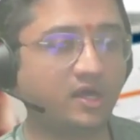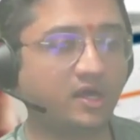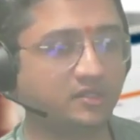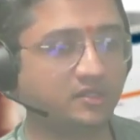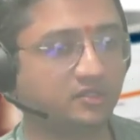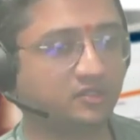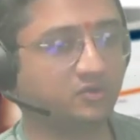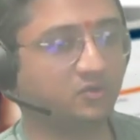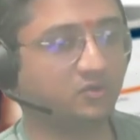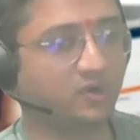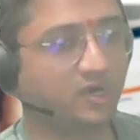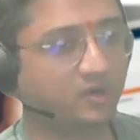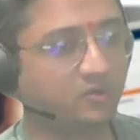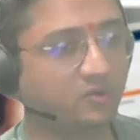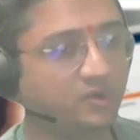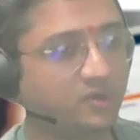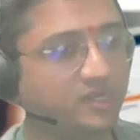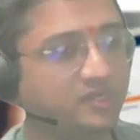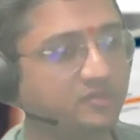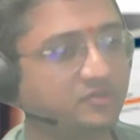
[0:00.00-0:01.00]
you are
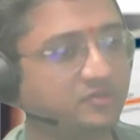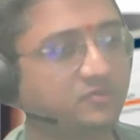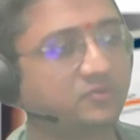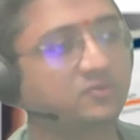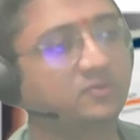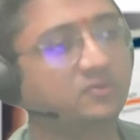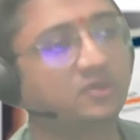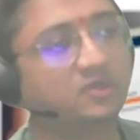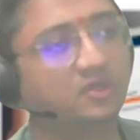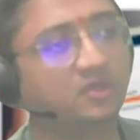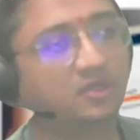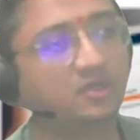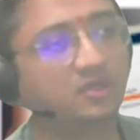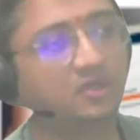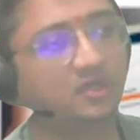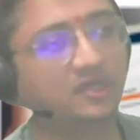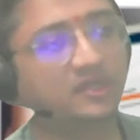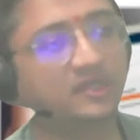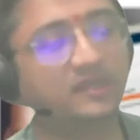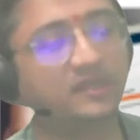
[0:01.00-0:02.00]
going to
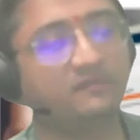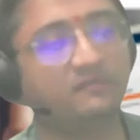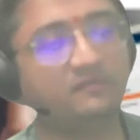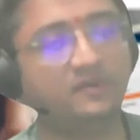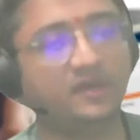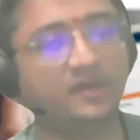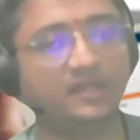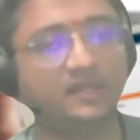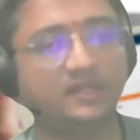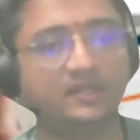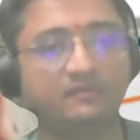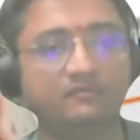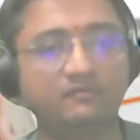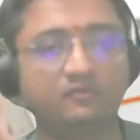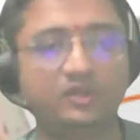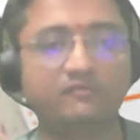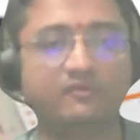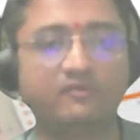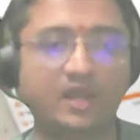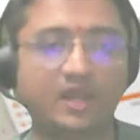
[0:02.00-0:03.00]
give, and they
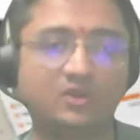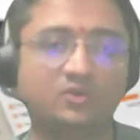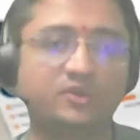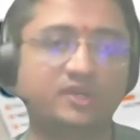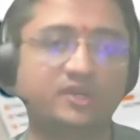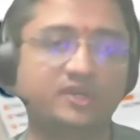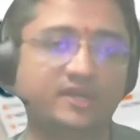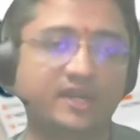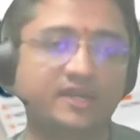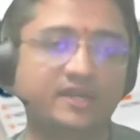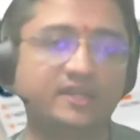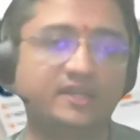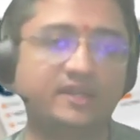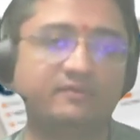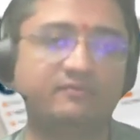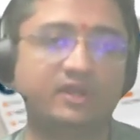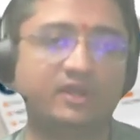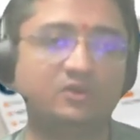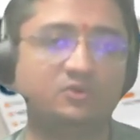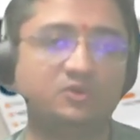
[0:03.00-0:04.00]
would write that
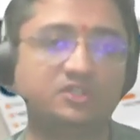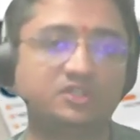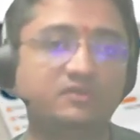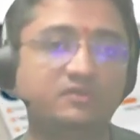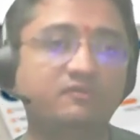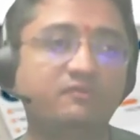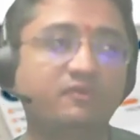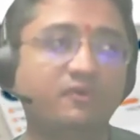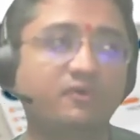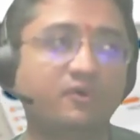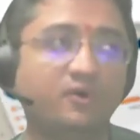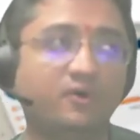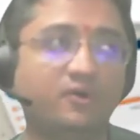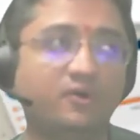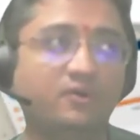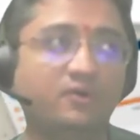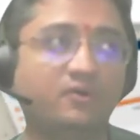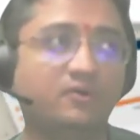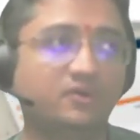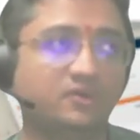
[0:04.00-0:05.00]
evaluation for
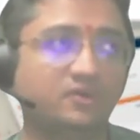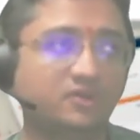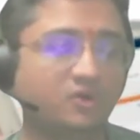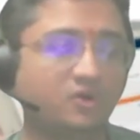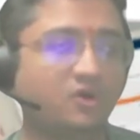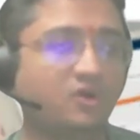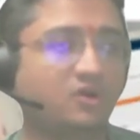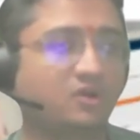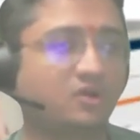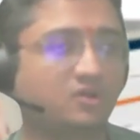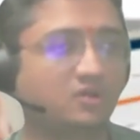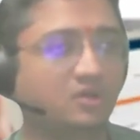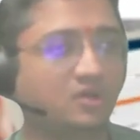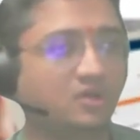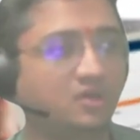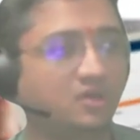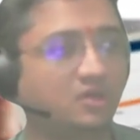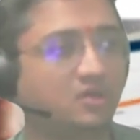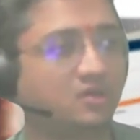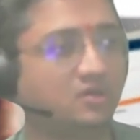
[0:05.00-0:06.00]
your
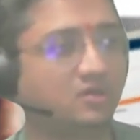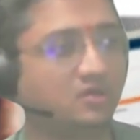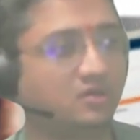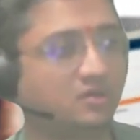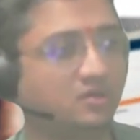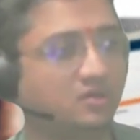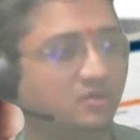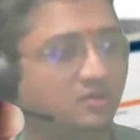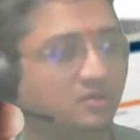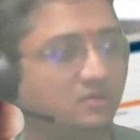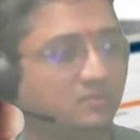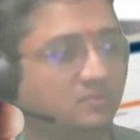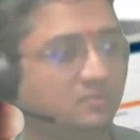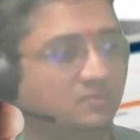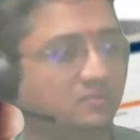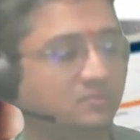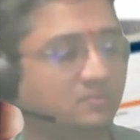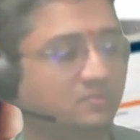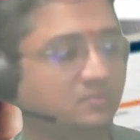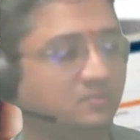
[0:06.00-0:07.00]
uh,
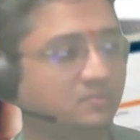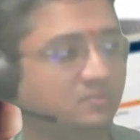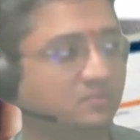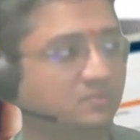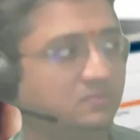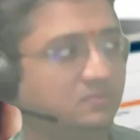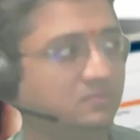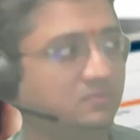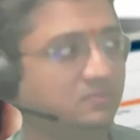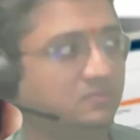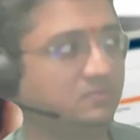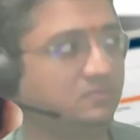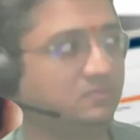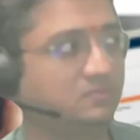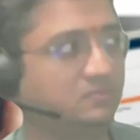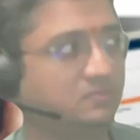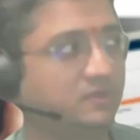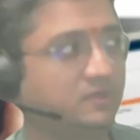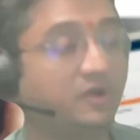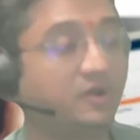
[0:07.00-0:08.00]

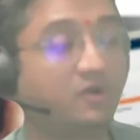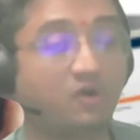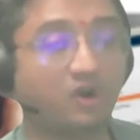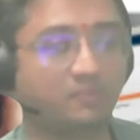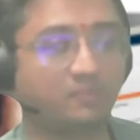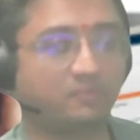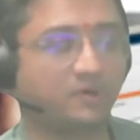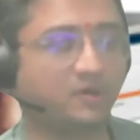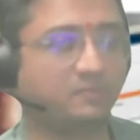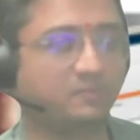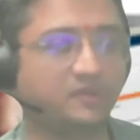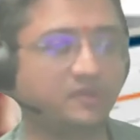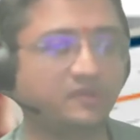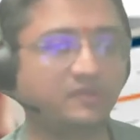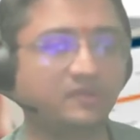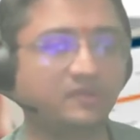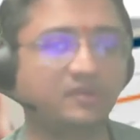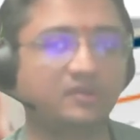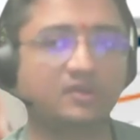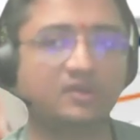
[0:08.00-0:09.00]
record purpose,
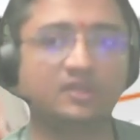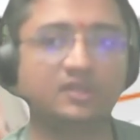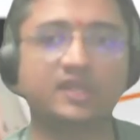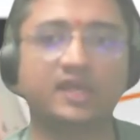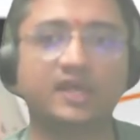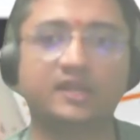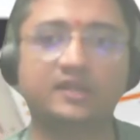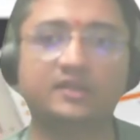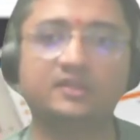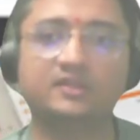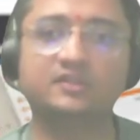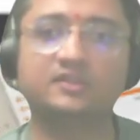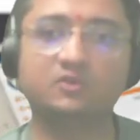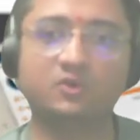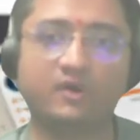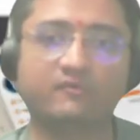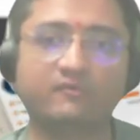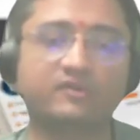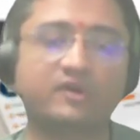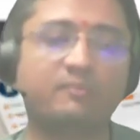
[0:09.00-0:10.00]
that you
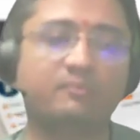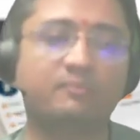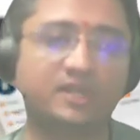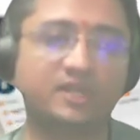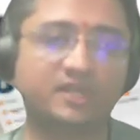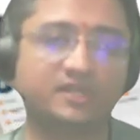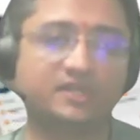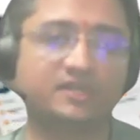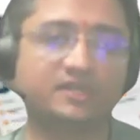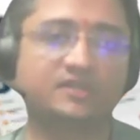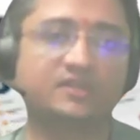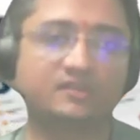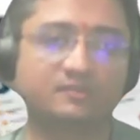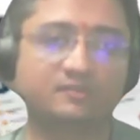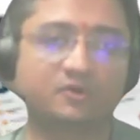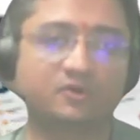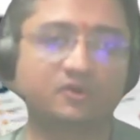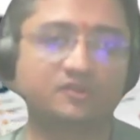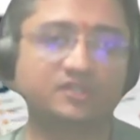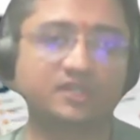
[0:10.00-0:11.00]
have completed this
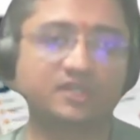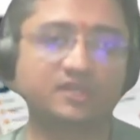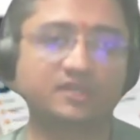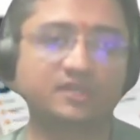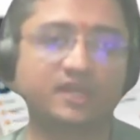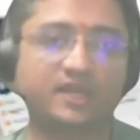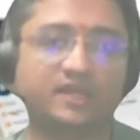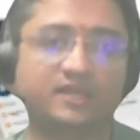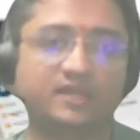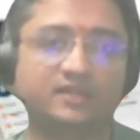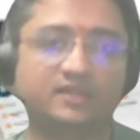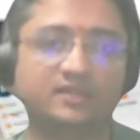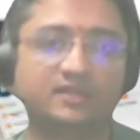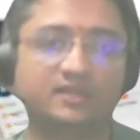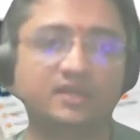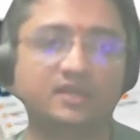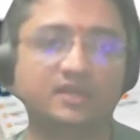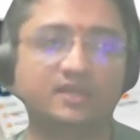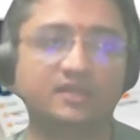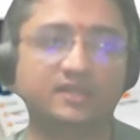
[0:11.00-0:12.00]
project, and
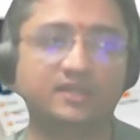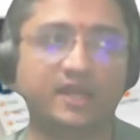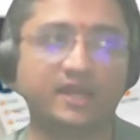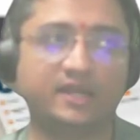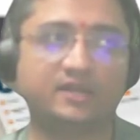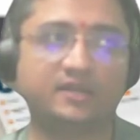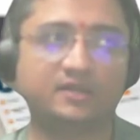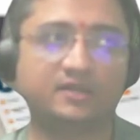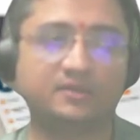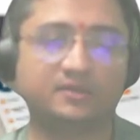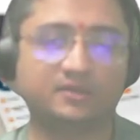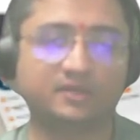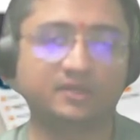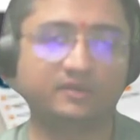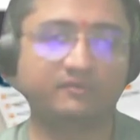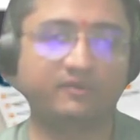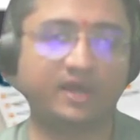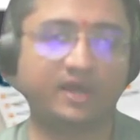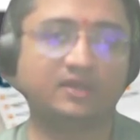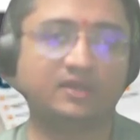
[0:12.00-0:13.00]
that
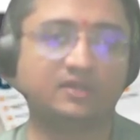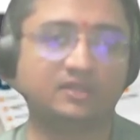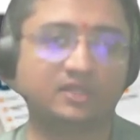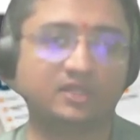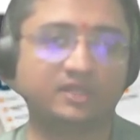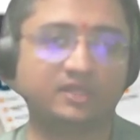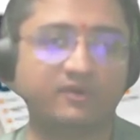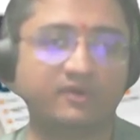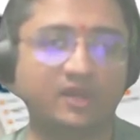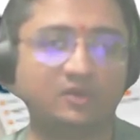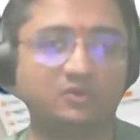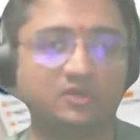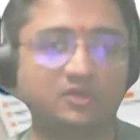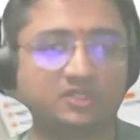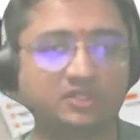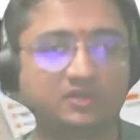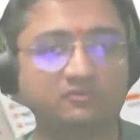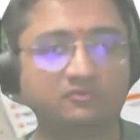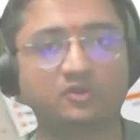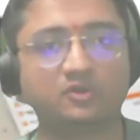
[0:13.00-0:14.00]
the
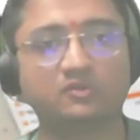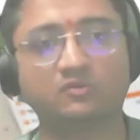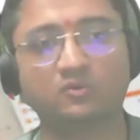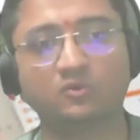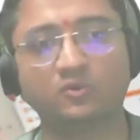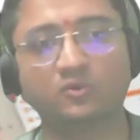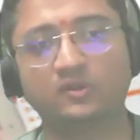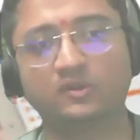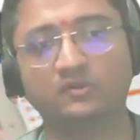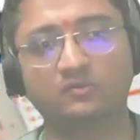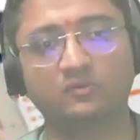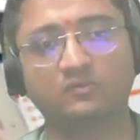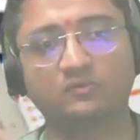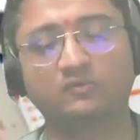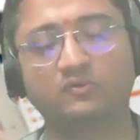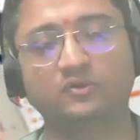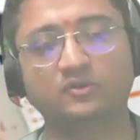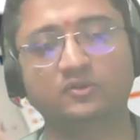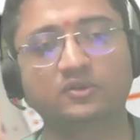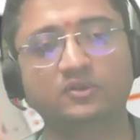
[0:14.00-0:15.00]
evaluation was so and so
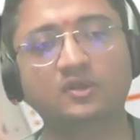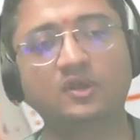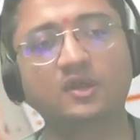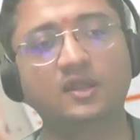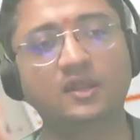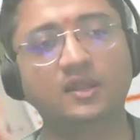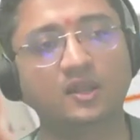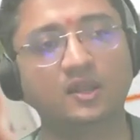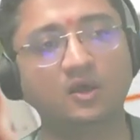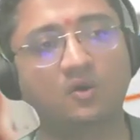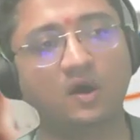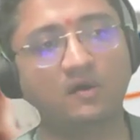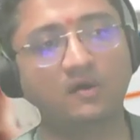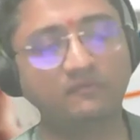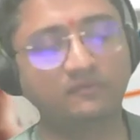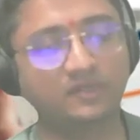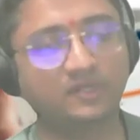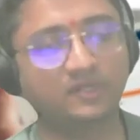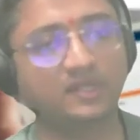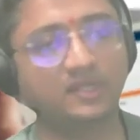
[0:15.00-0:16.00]
forth. Now,
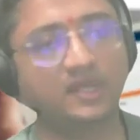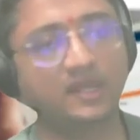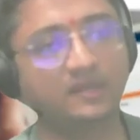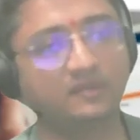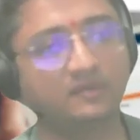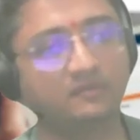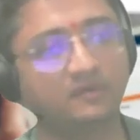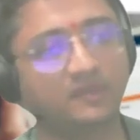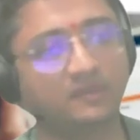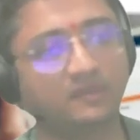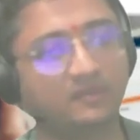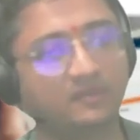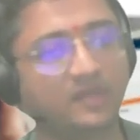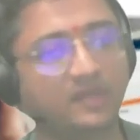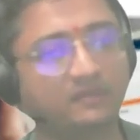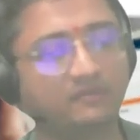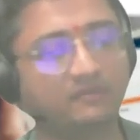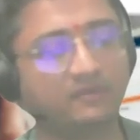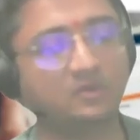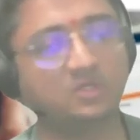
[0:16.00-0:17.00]
after that, once
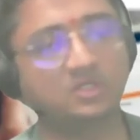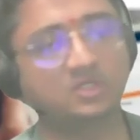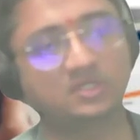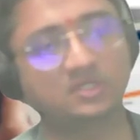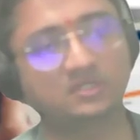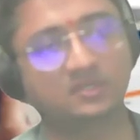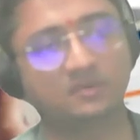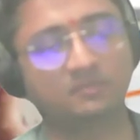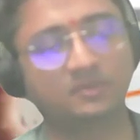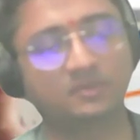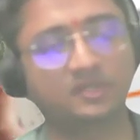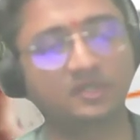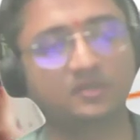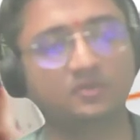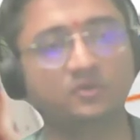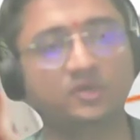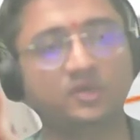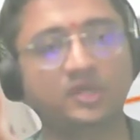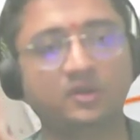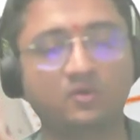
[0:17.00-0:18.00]
that evaluation is completed,
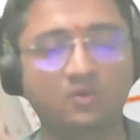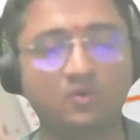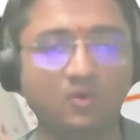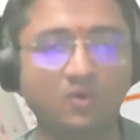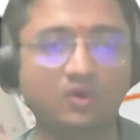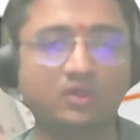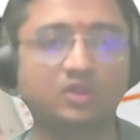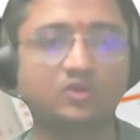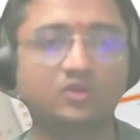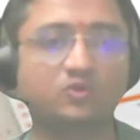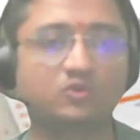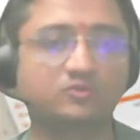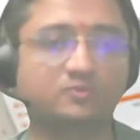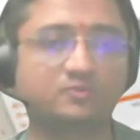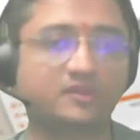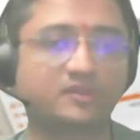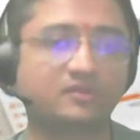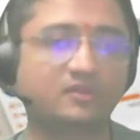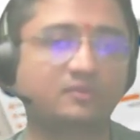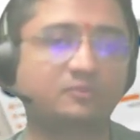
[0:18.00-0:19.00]
you can go on the
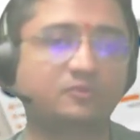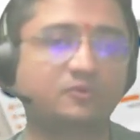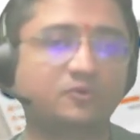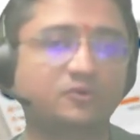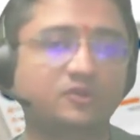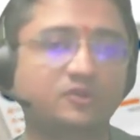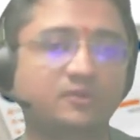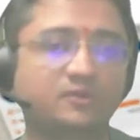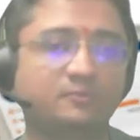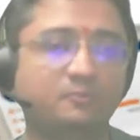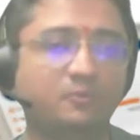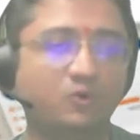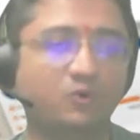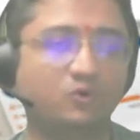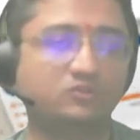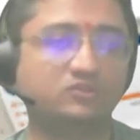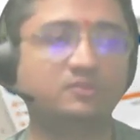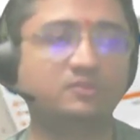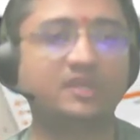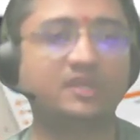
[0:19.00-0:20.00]
Toastmasters portal,
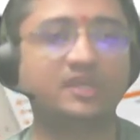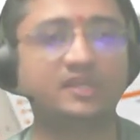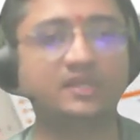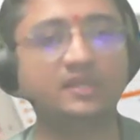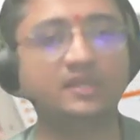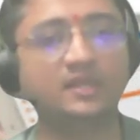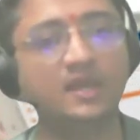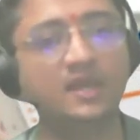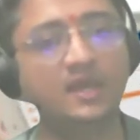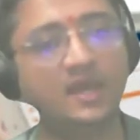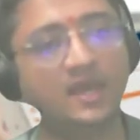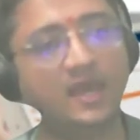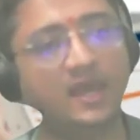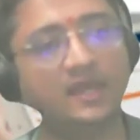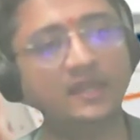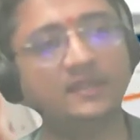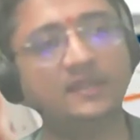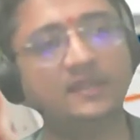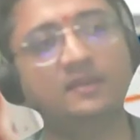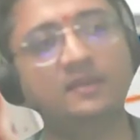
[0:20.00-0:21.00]
post the meeting,
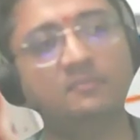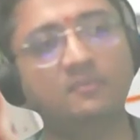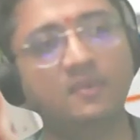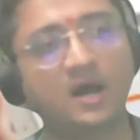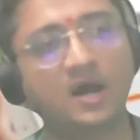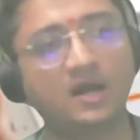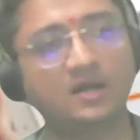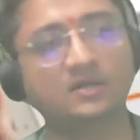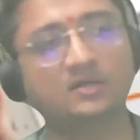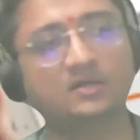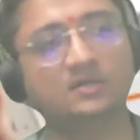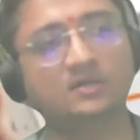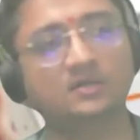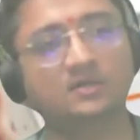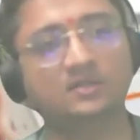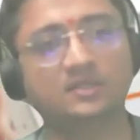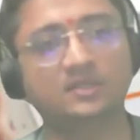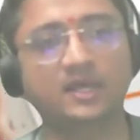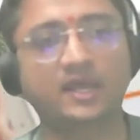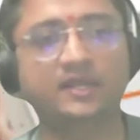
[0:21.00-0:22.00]
and then mark
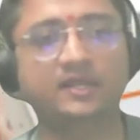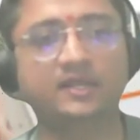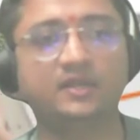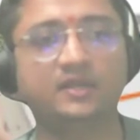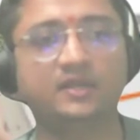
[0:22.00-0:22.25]
that